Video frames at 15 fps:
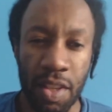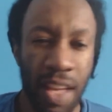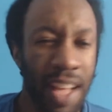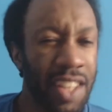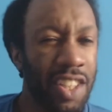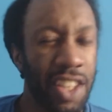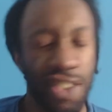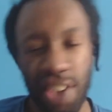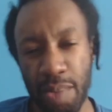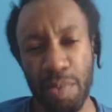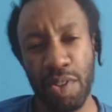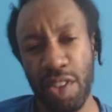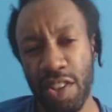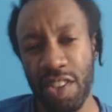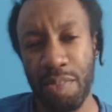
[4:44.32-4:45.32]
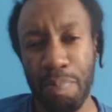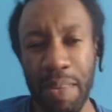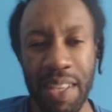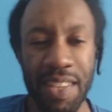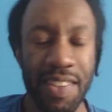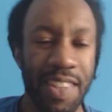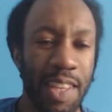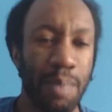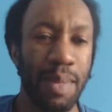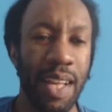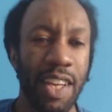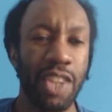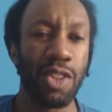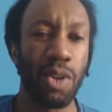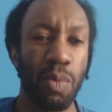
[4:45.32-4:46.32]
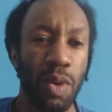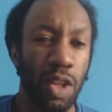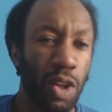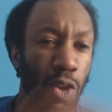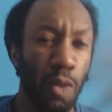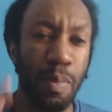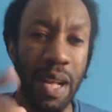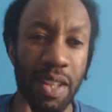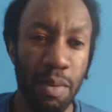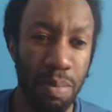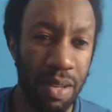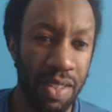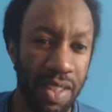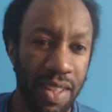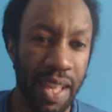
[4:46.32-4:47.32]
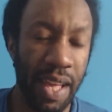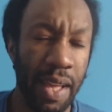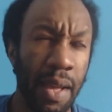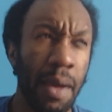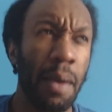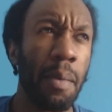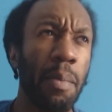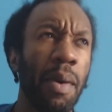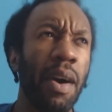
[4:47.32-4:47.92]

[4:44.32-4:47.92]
the end of the chapter does make it seem like, you know, we're going to go back to present day,